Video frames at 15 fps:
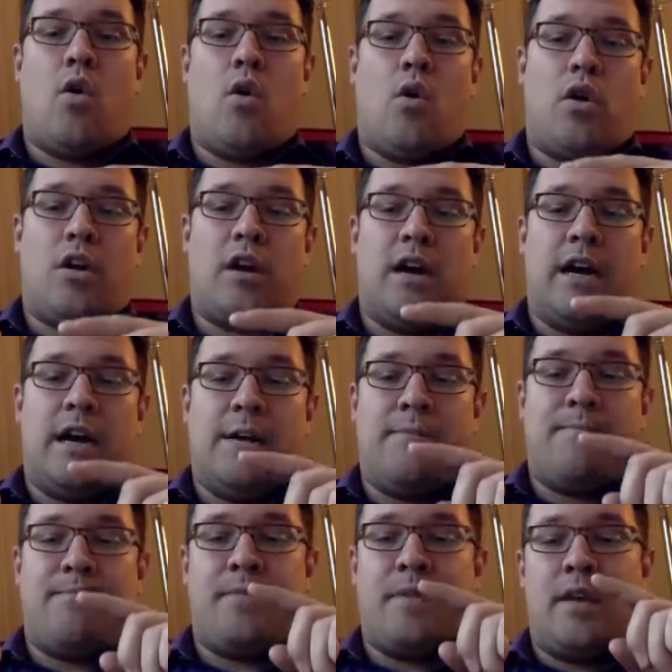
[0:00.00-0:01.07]
or
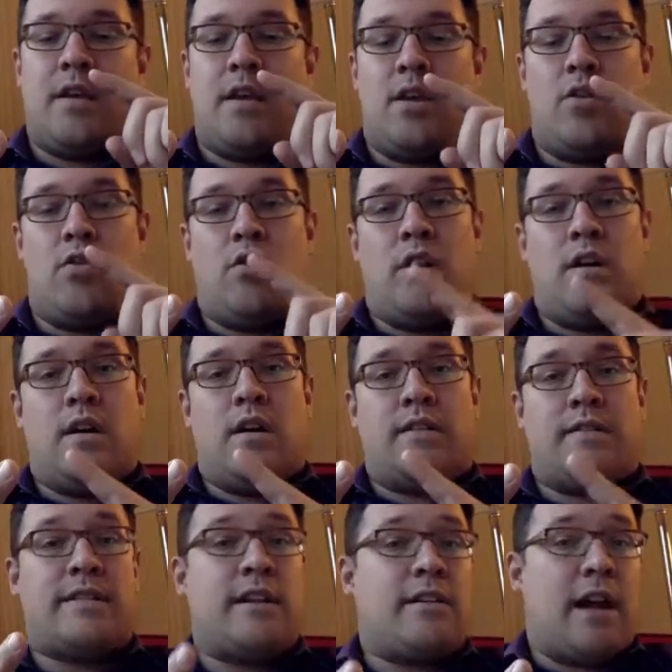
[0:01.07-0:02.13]
a
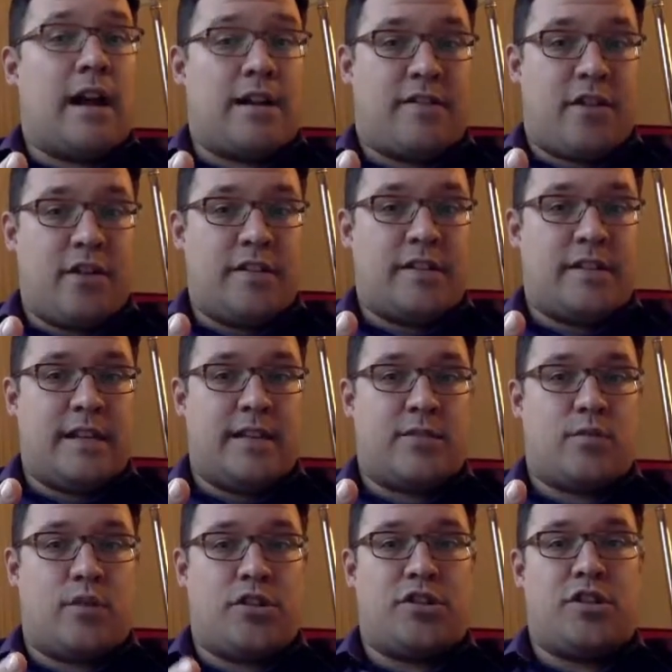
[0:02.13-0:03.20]
CIREC, for
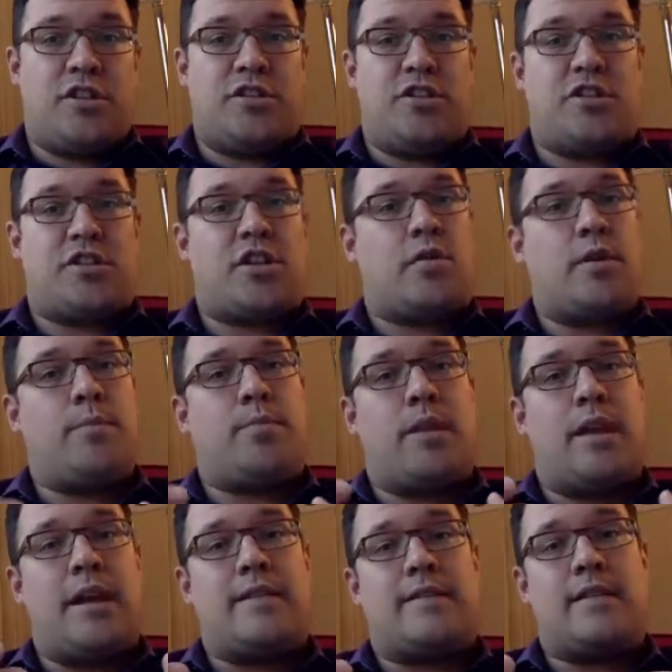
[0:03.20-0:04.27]
instance, which is just going to
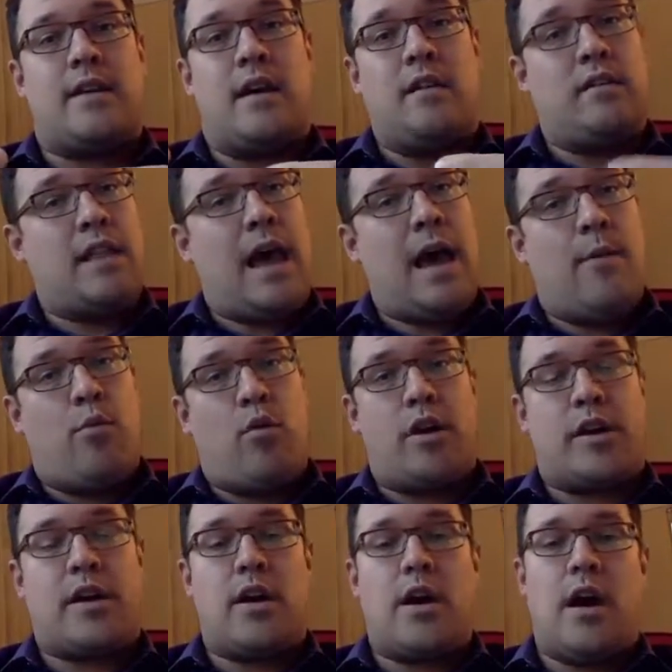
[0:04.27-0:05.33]
replace lab
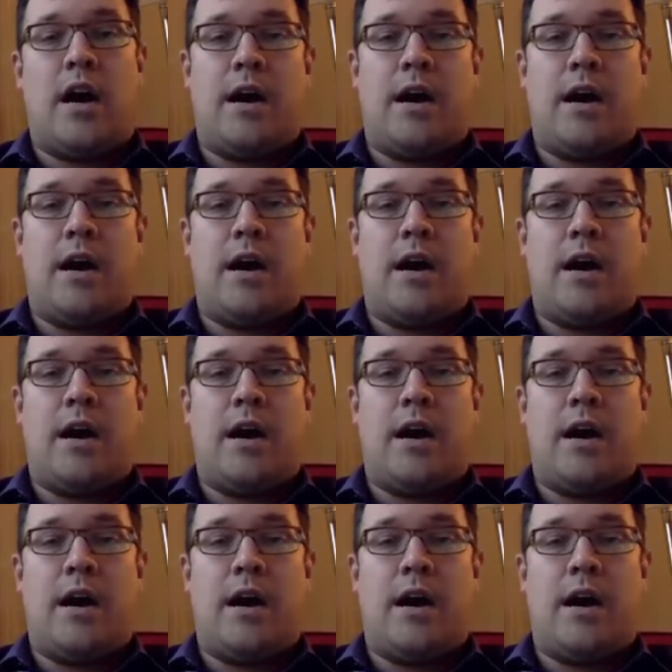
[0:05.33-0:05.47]
work,